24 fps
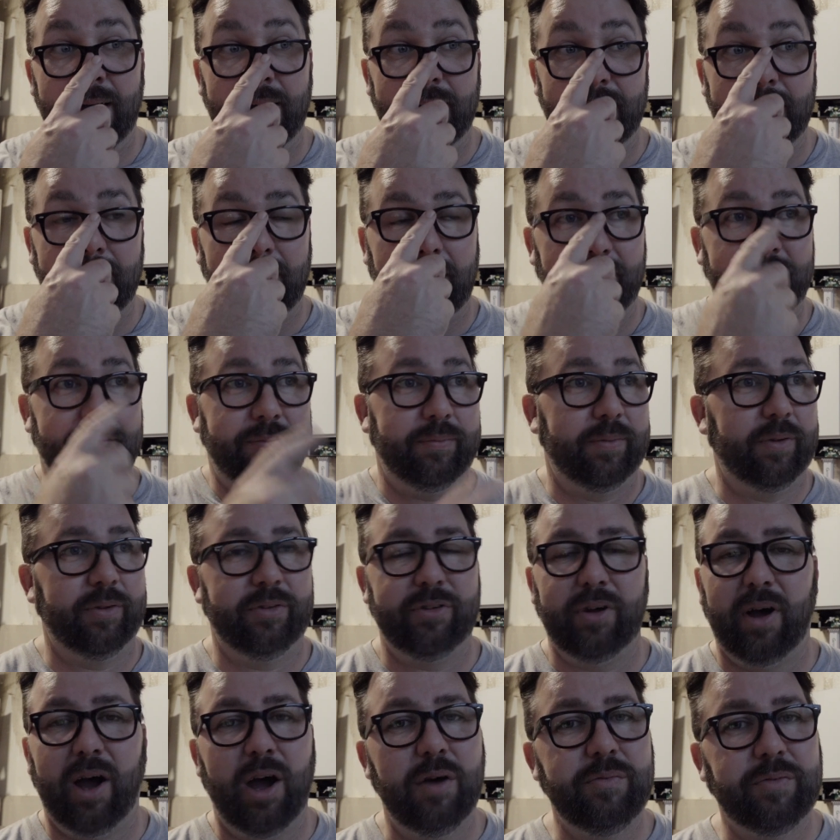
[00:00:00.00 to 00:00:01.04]

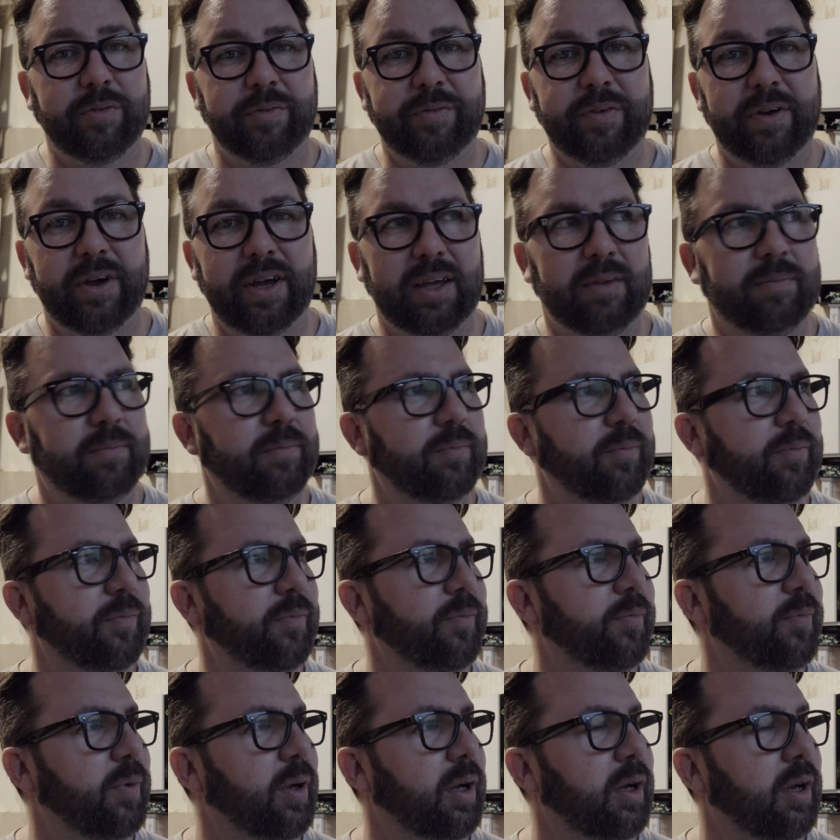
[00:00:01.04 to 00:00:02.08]
Over 30.
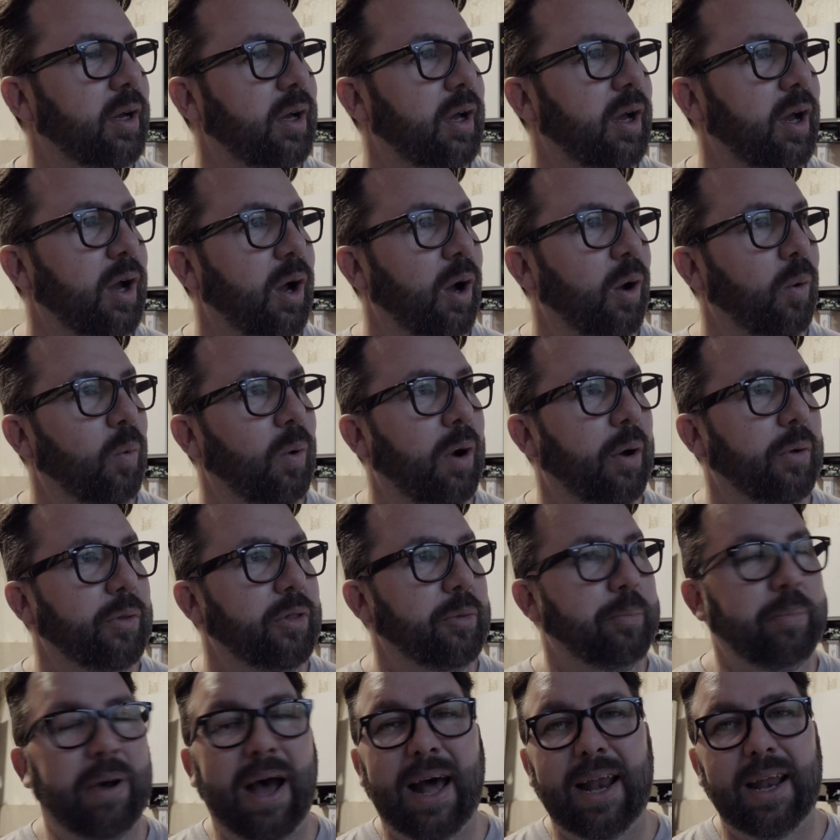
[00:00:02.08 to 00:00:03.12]
Well, the
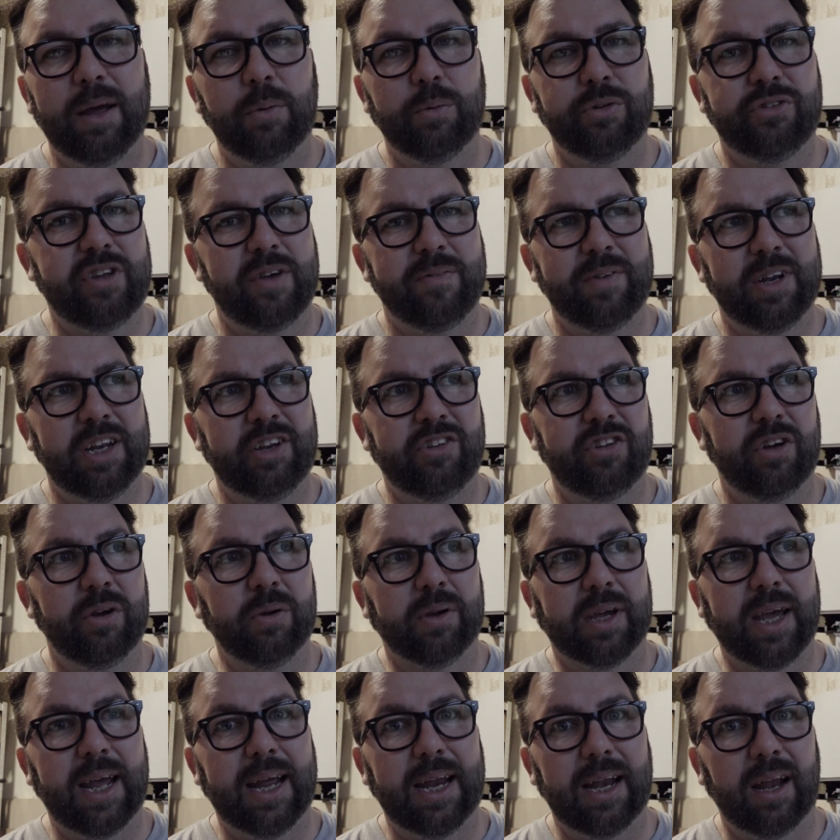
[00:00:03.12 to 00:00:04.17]
pallet was 72
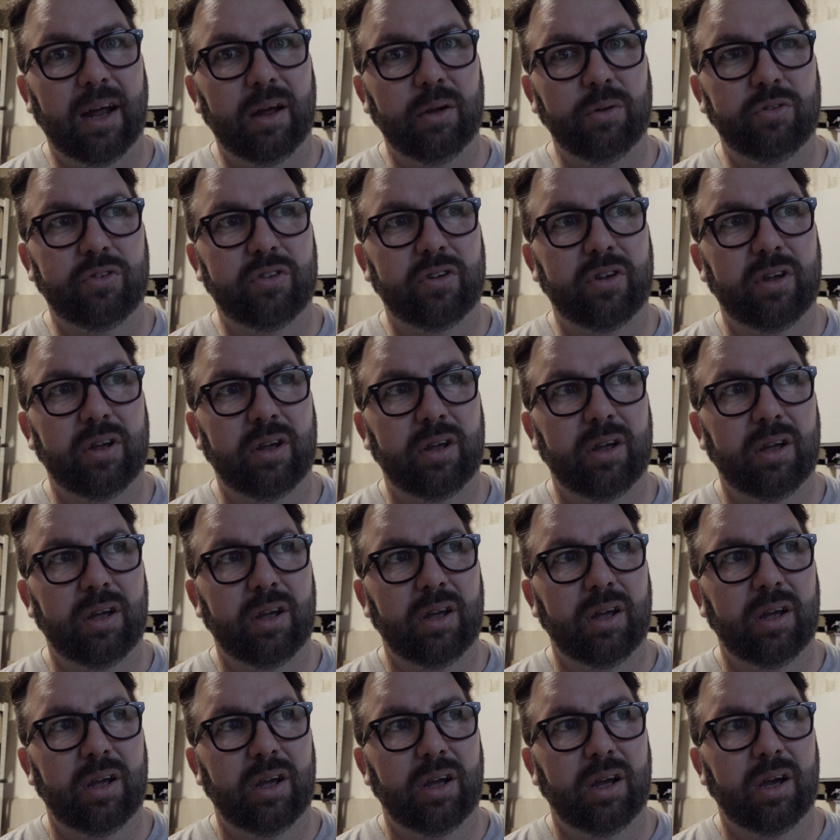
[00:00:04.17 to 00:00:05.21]
kilos.
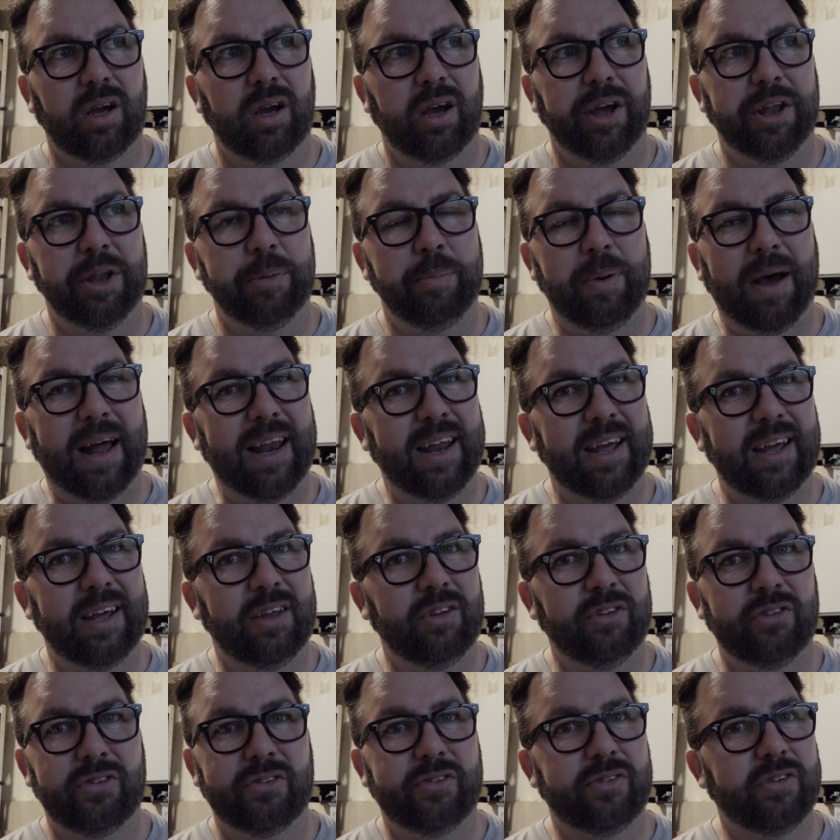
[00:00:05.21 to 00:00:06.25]
And the pallet
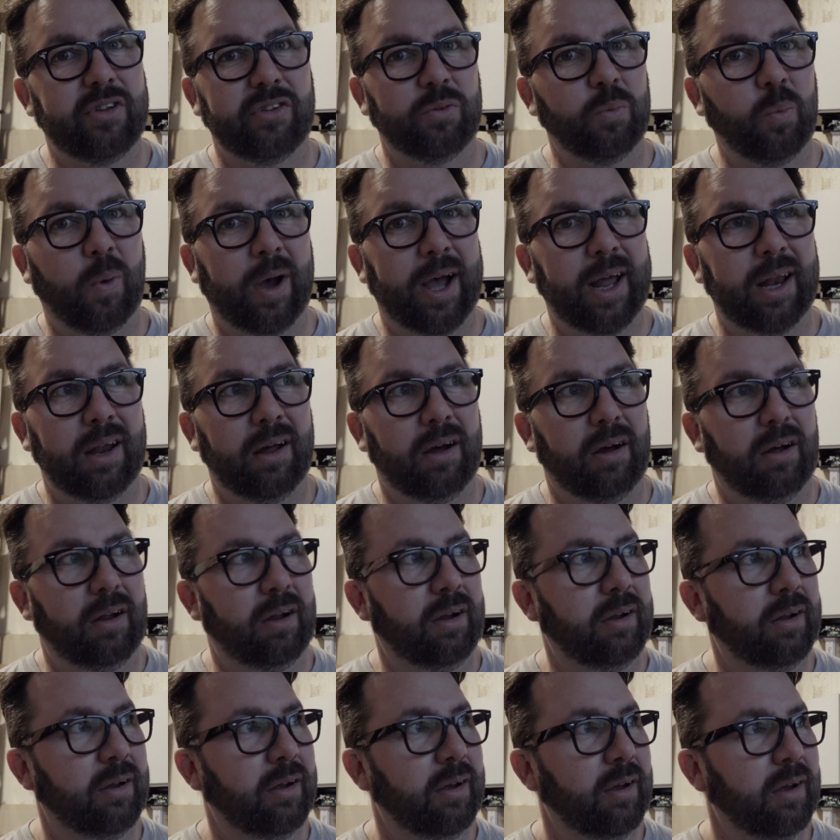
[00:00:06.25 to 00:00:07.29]
doesn't weigh a lot.
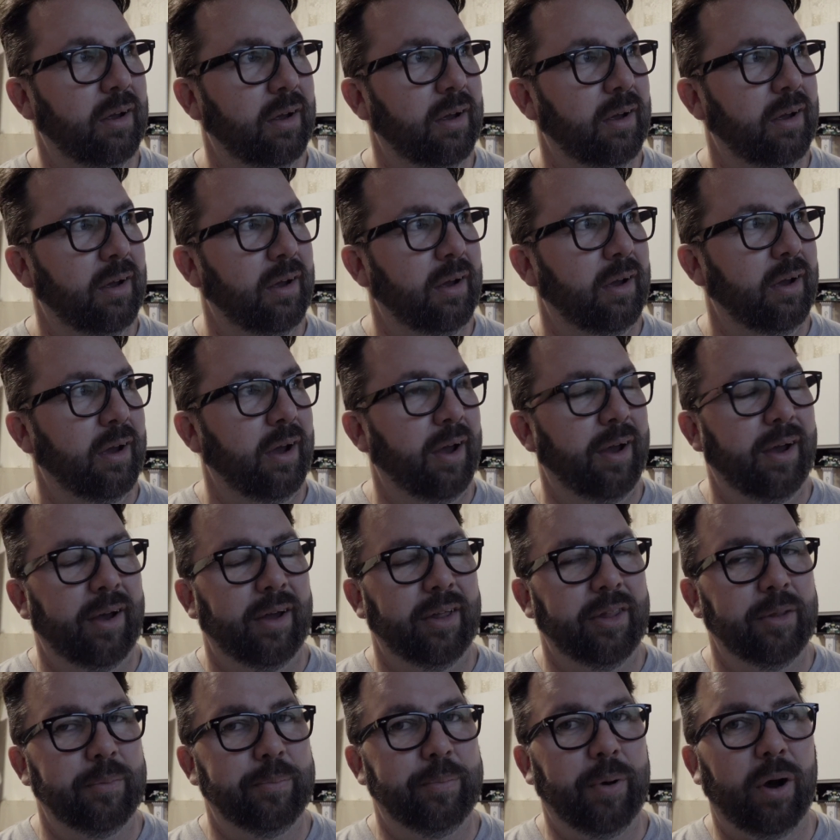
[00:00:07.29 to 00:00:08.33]

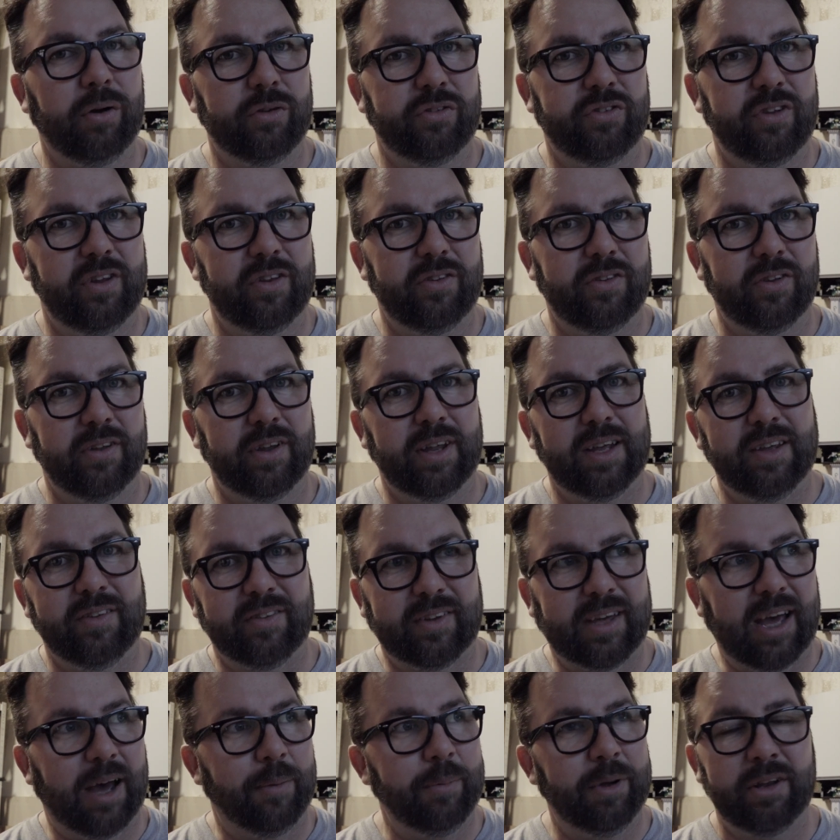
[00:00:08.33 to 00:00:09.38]
The boxes that these
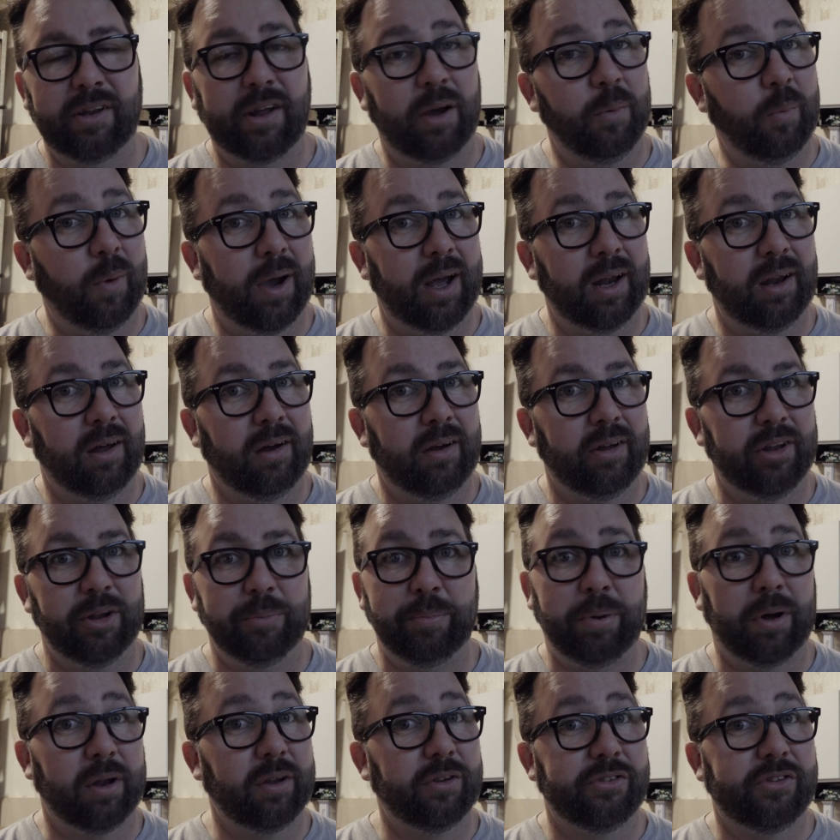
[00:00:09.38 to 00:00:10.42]
come in don't weigh a lot, and the
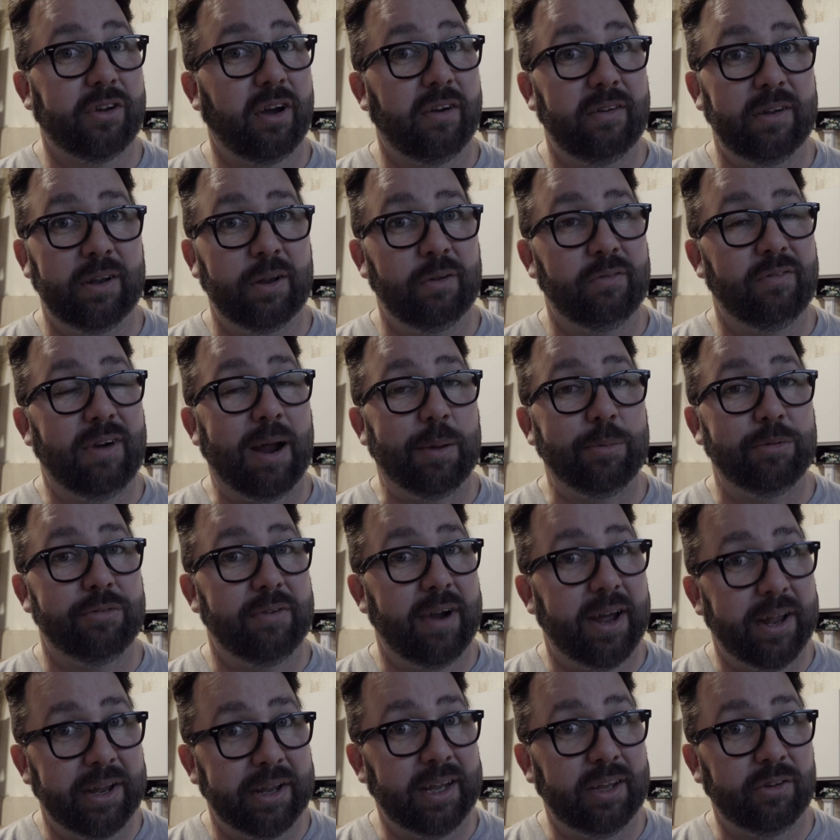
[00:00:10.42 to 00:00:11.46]
polystyrene that wraps
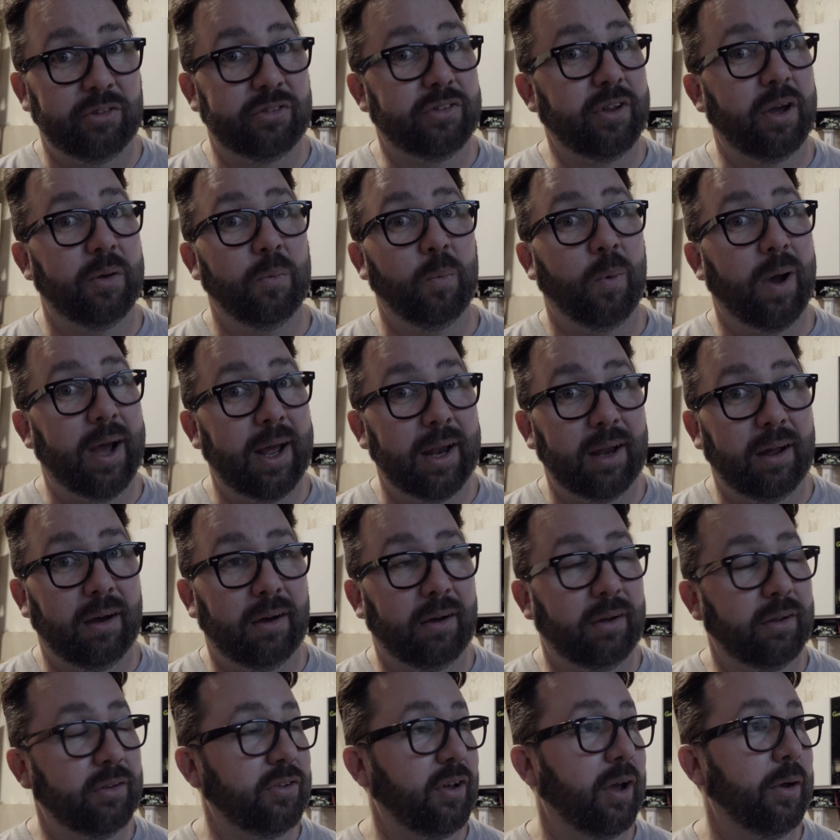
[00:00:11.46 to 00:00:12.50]
around these don't weigh a lot.
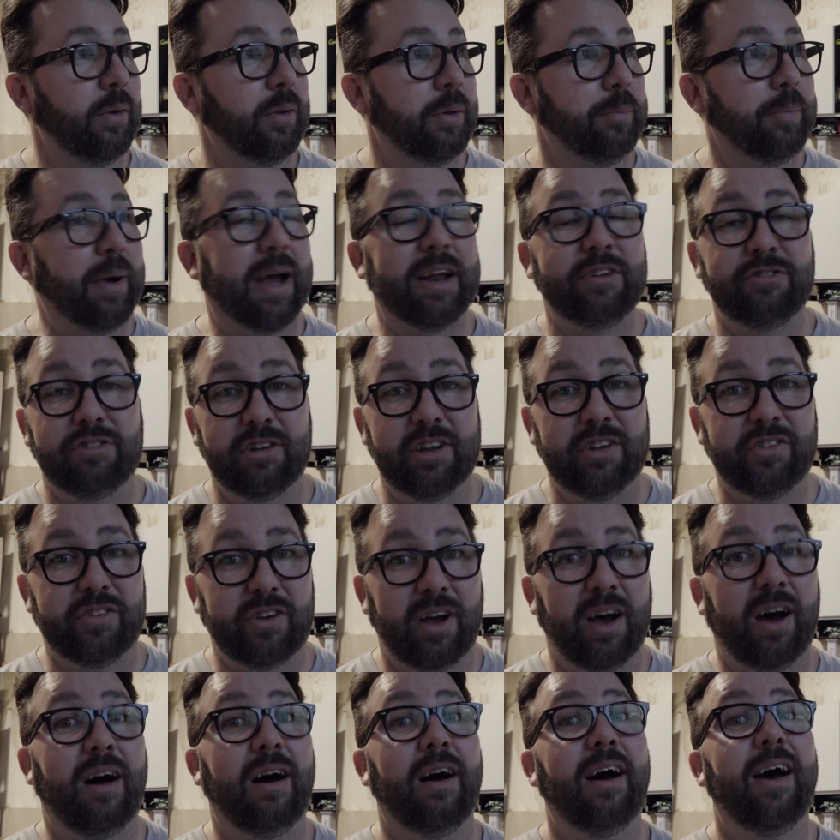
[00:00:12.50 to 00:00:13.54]
So the batteries
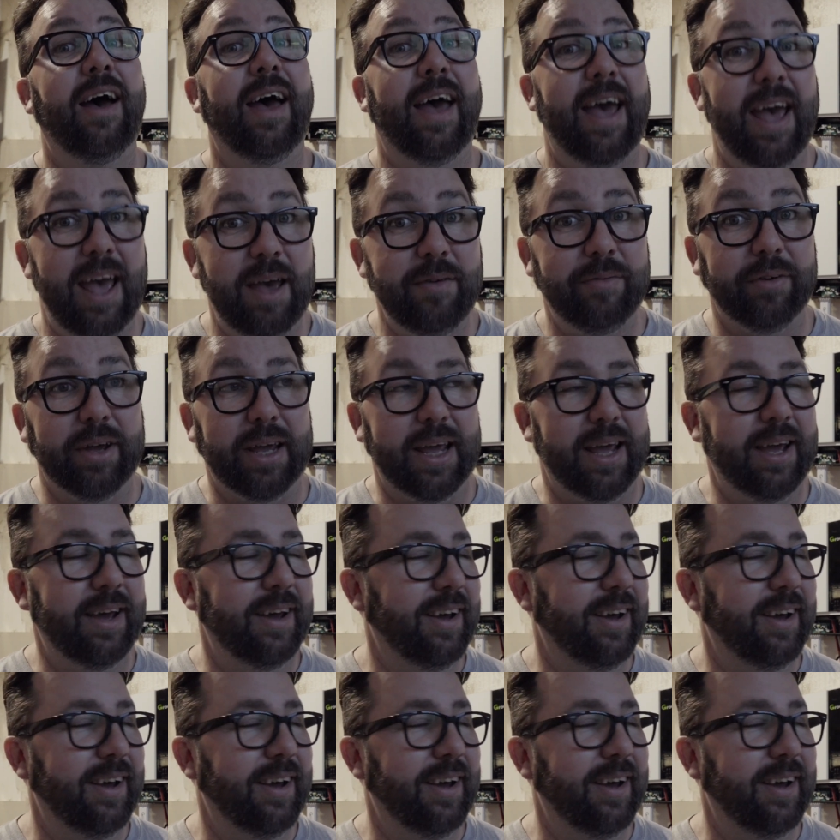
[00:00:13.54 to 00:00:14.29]
are heavy.